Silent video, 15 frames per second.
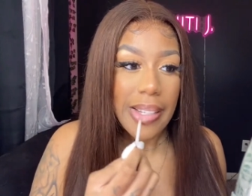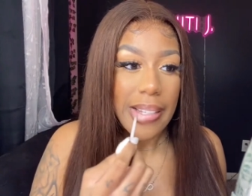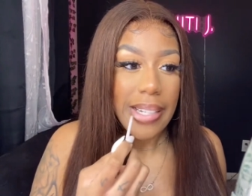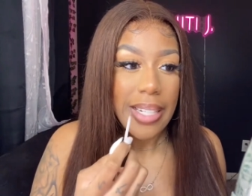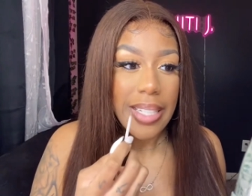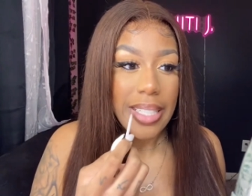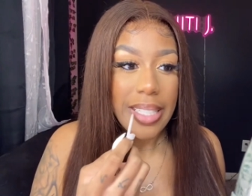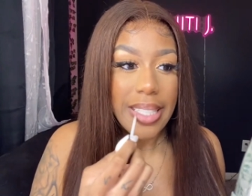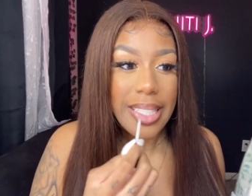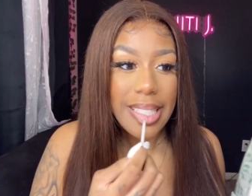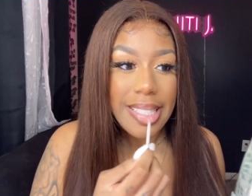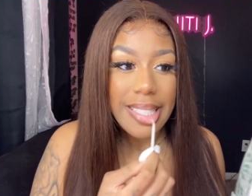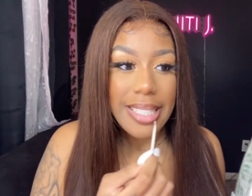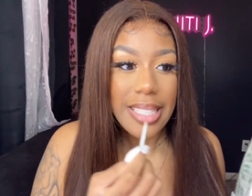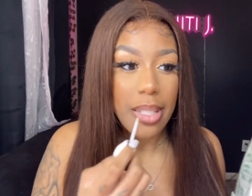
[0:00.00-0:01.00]
I'm using
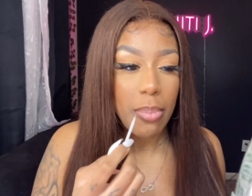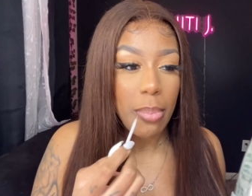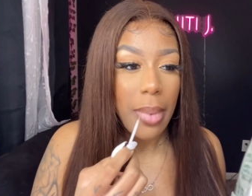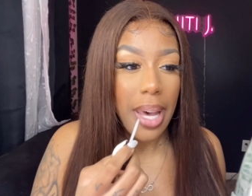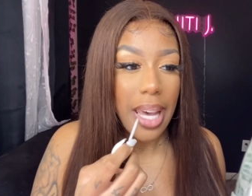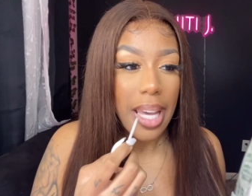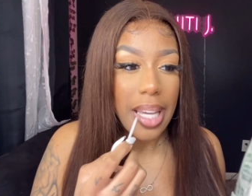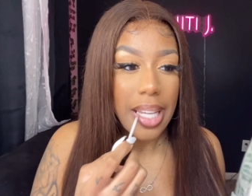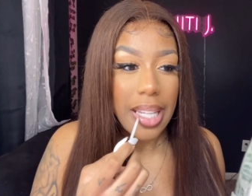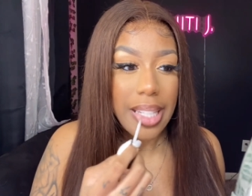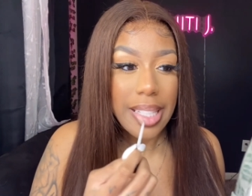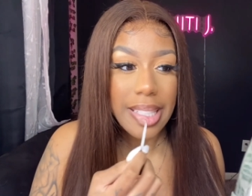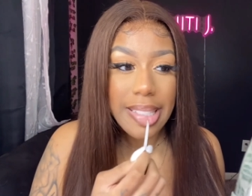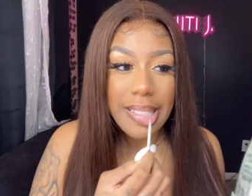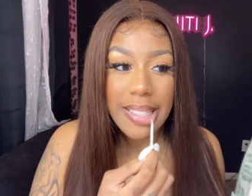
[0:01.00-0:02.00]
this MAC
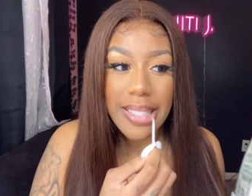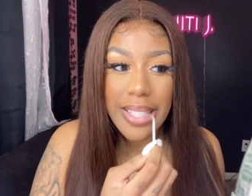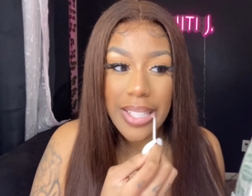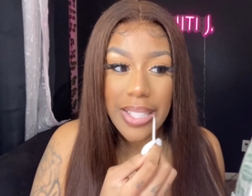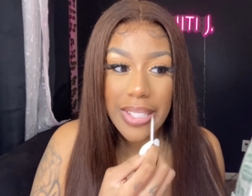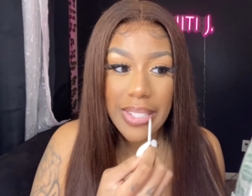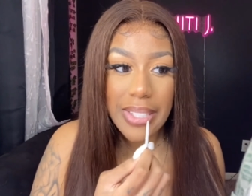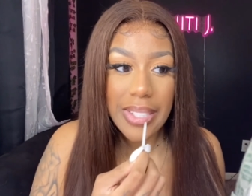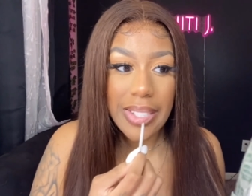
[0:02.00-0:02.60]
lip gloss